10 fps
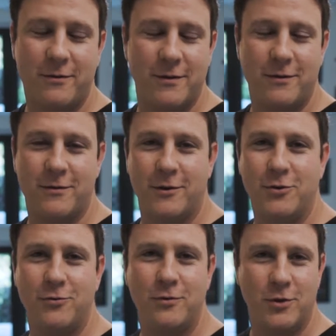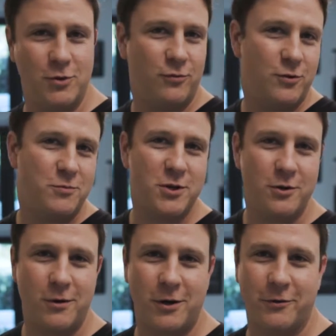This is a new YouTube
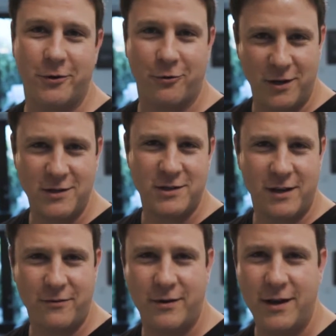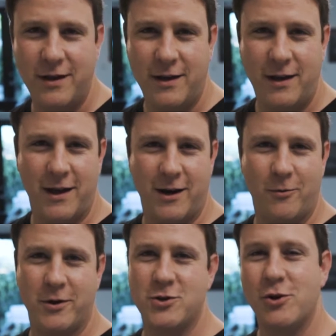show called The Green Stuff, and I
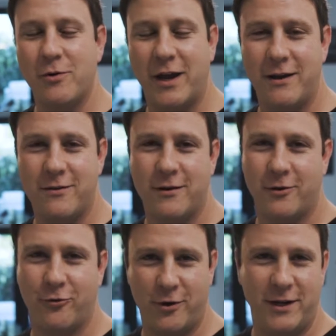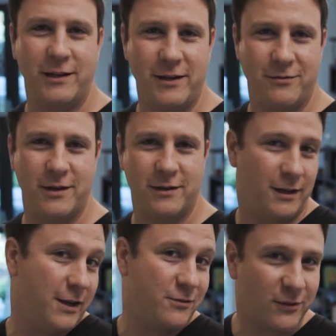want to showcase green living
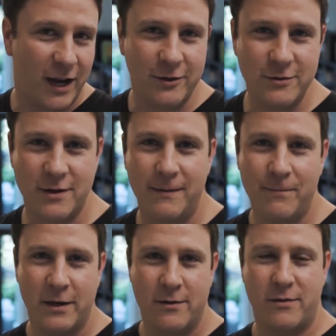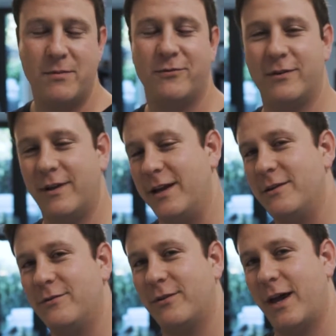lifestyles. The theme of
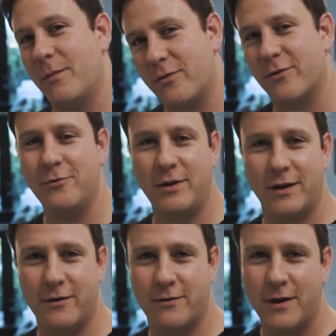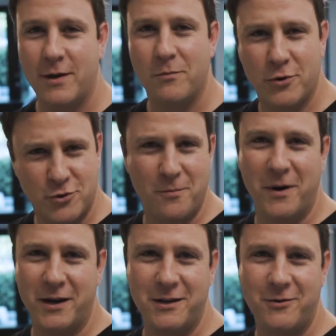today's episode is put your
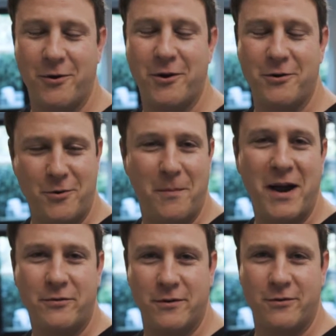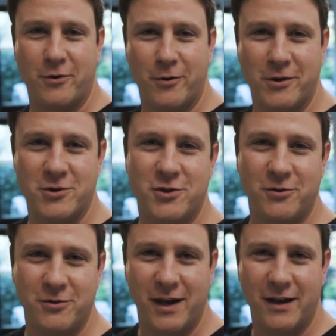money where your mouth is. So I want to show
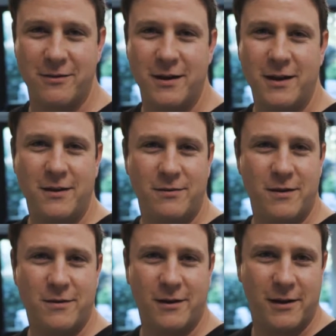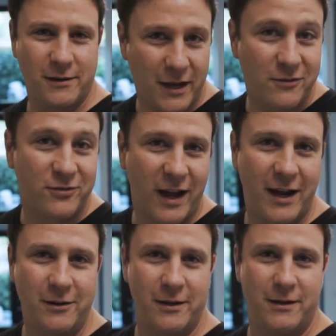you guys this
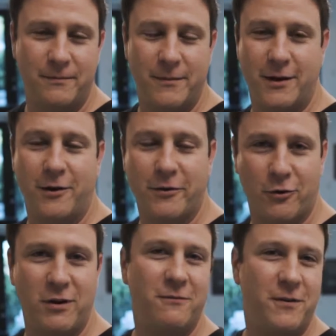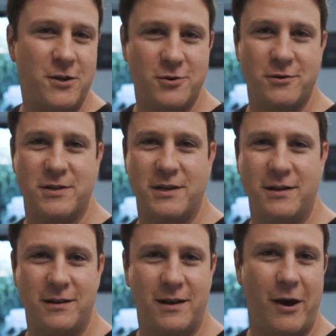lifestyle and all the green features
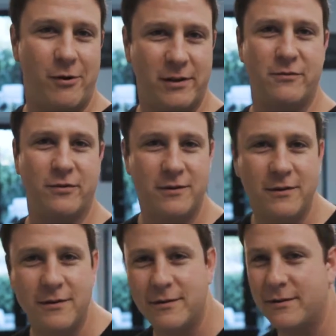and how I live.